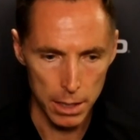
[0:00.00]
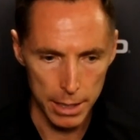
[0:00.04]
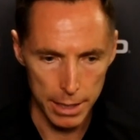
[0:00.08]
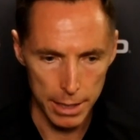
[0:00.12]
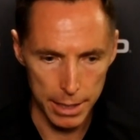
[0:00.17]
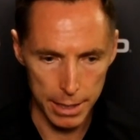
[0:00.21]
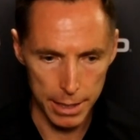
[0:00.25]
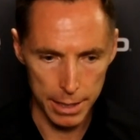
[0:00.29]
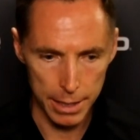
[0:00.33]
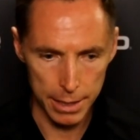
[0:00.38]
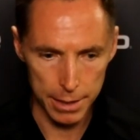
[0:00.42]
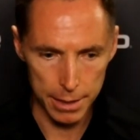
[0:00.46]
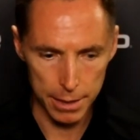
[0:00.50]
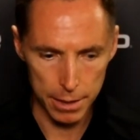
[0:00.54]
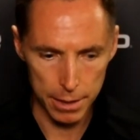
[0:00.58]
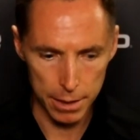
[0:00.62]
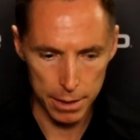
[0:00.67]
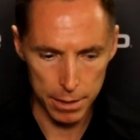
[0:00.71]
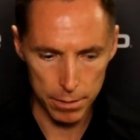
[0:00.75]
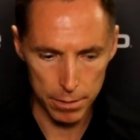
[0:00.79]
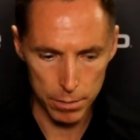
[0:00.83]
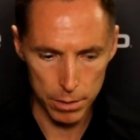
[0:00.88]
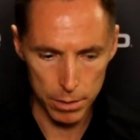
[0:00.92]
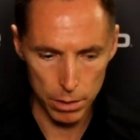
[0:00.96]

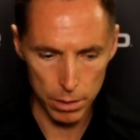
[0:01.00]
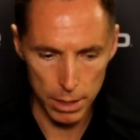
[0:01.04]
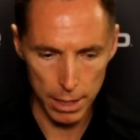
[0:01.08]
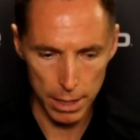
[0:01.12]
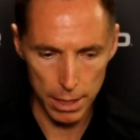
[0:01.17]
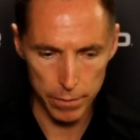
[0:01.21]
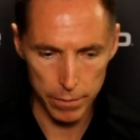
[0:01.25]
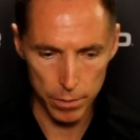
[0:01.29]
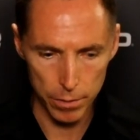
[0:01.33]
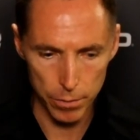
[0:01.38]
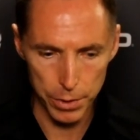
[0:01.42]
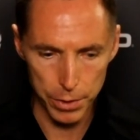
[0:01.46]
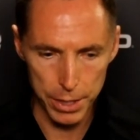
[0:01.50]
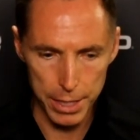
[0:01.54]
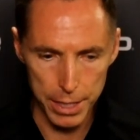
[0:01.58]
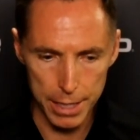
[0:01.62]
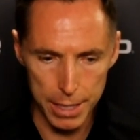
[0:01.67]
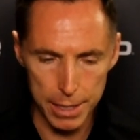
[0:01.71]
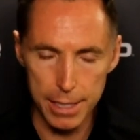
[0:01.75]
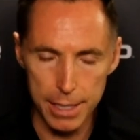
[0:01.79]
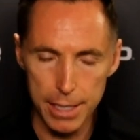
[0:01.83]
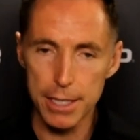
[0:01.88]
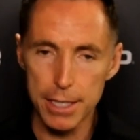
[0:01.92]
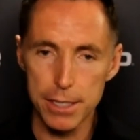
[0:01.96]
you know, kind of a
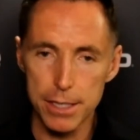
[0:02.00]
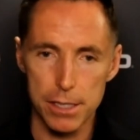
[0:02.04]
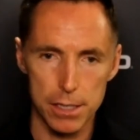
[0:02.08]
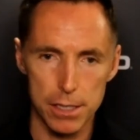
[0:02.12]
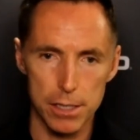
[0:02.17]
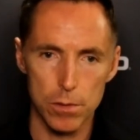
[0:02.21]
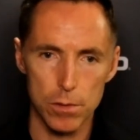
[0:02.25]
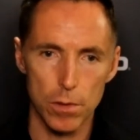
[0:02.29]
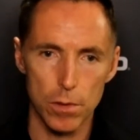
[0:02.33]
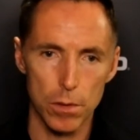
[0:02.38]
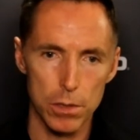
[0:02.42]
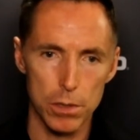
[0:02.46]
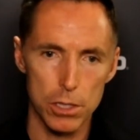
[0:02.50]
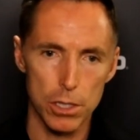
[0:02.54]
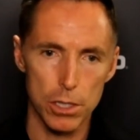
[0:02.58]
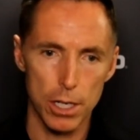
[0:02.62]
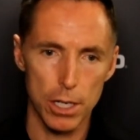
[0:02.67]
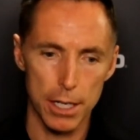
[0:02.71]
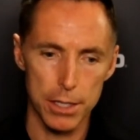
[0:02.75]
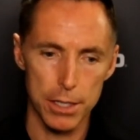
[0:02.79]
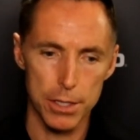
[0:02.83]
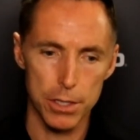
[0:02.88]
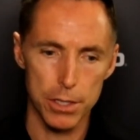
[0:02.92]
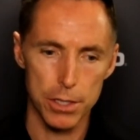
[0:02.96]
rededication to what we're
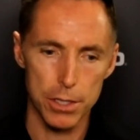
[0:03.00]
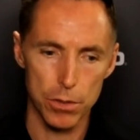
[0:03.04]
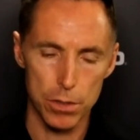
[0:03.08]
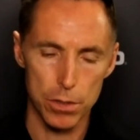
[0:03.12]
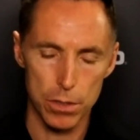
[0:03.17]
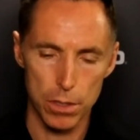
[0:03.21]
trying to do.